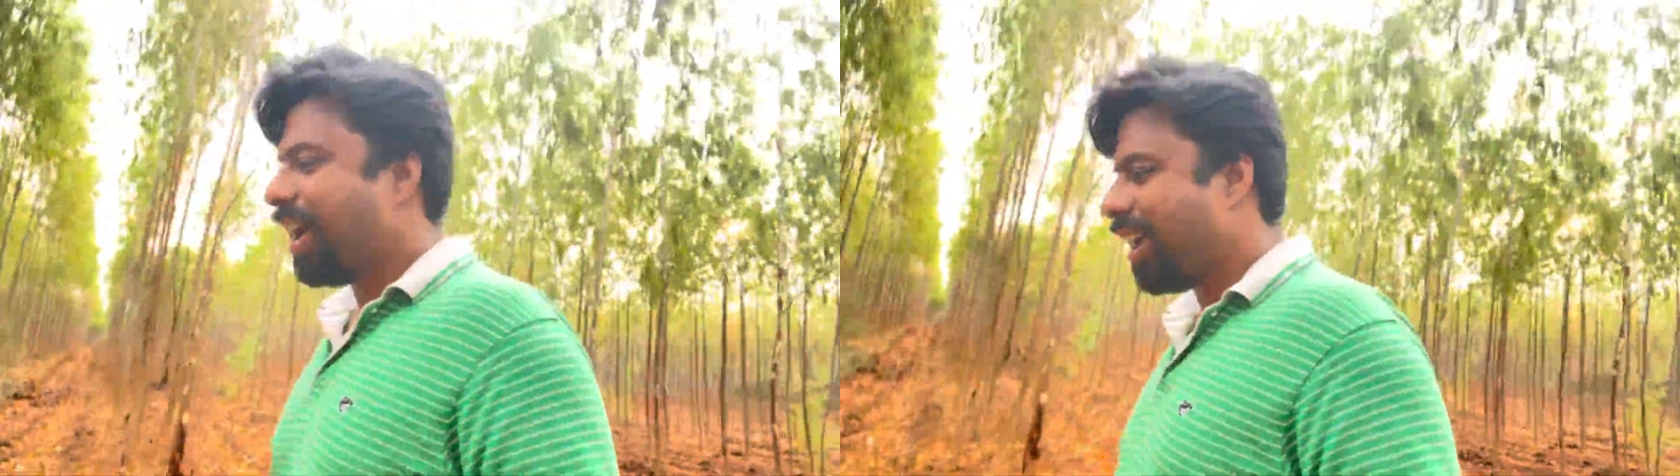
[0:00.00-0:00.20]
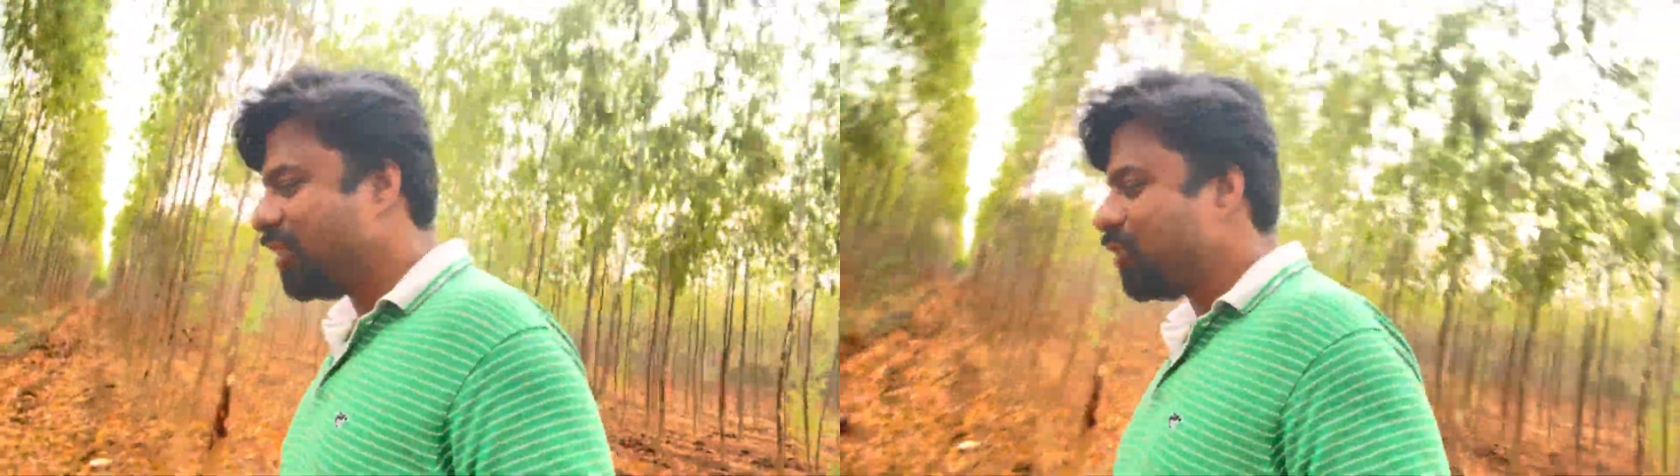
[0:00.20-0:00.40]

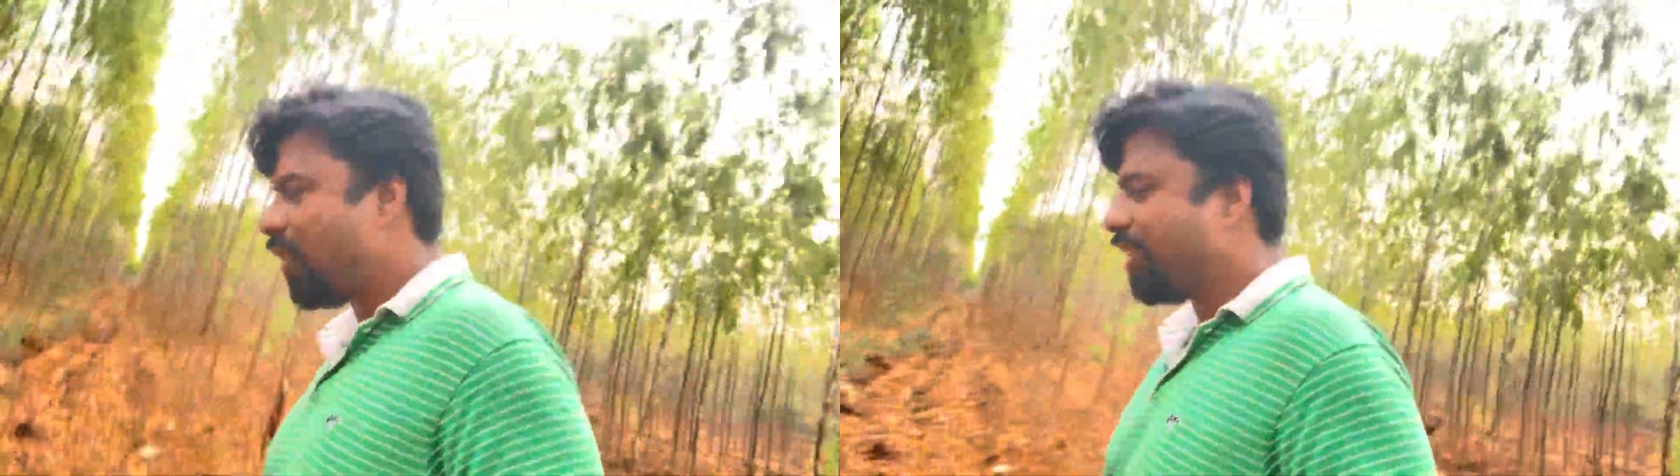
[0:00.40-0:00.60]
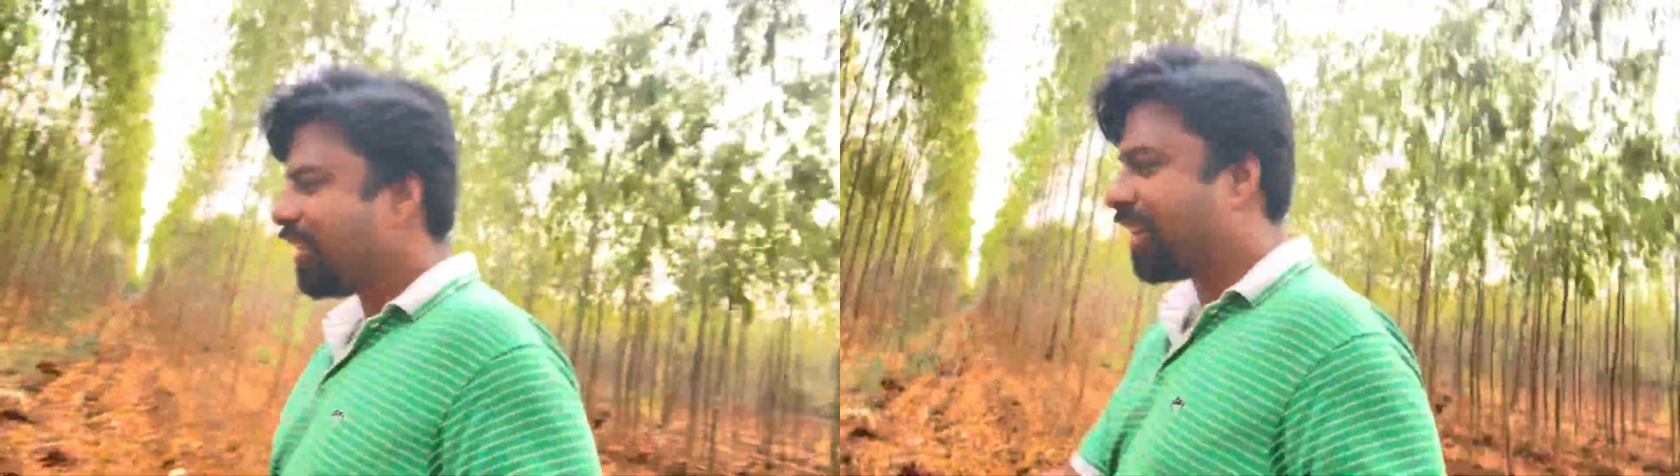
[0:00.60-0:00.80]
I
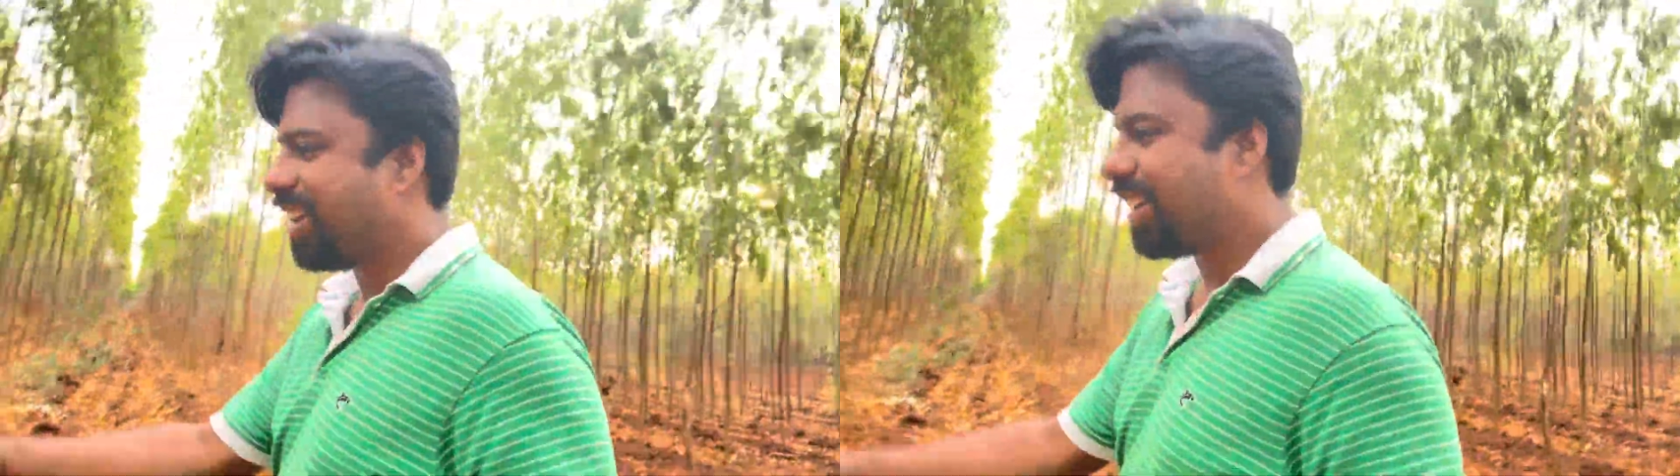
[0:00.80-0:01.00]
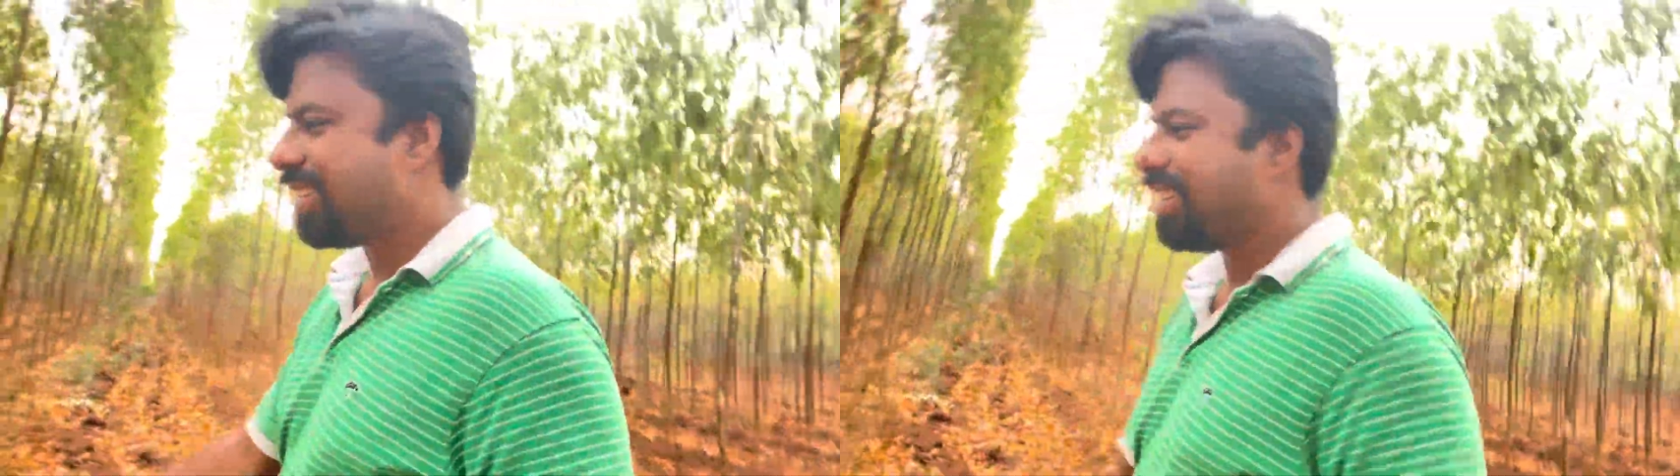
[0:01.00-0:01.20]
enjoy the
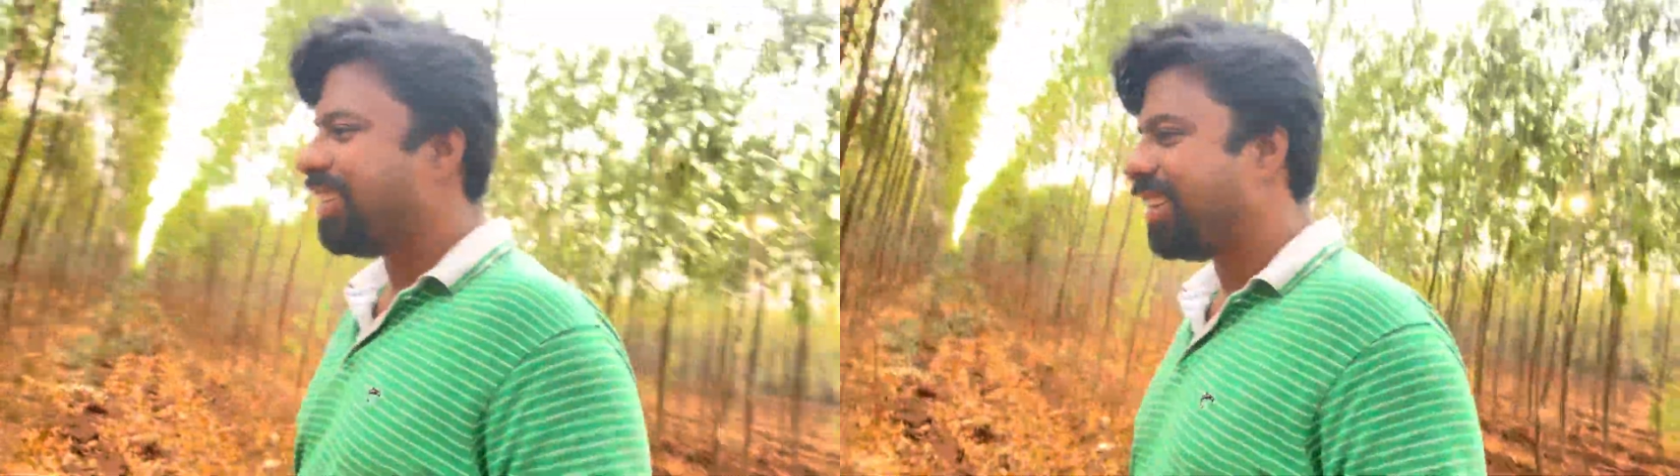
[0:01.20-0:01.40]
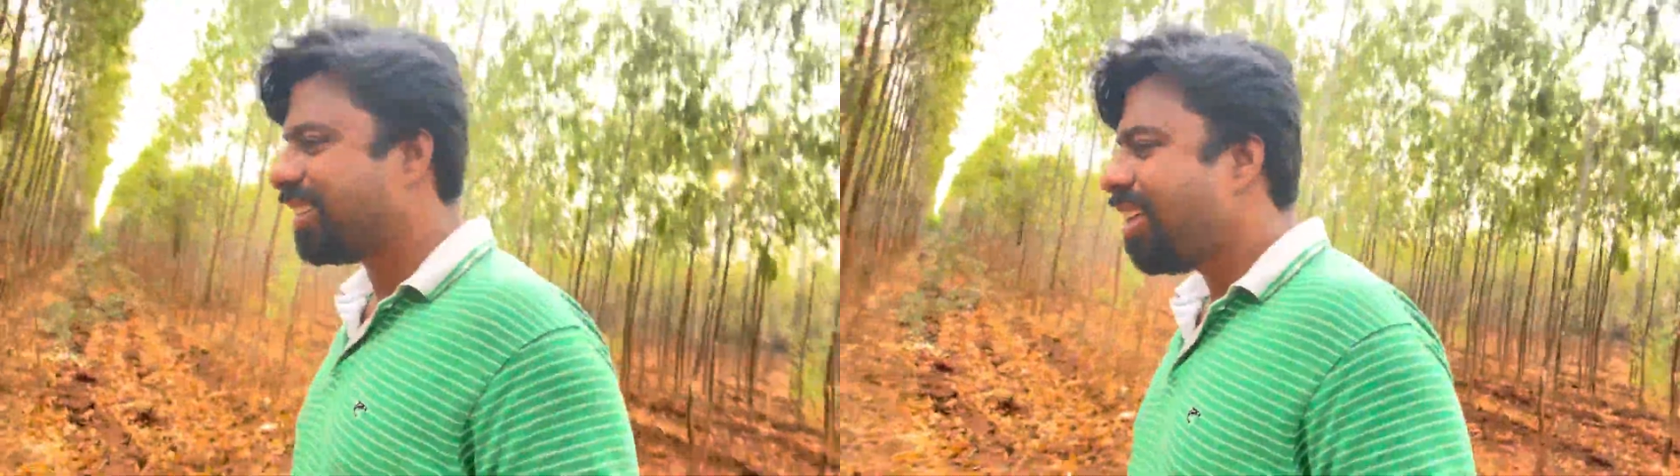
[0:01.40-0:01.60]

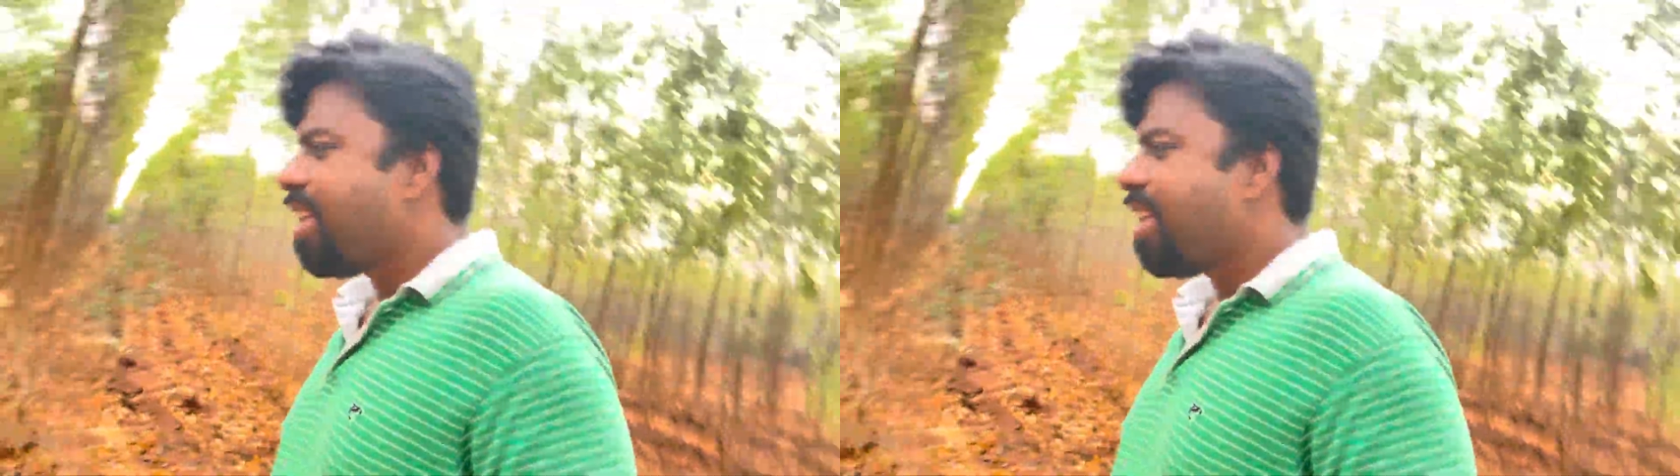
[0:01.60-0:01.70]
connectedness,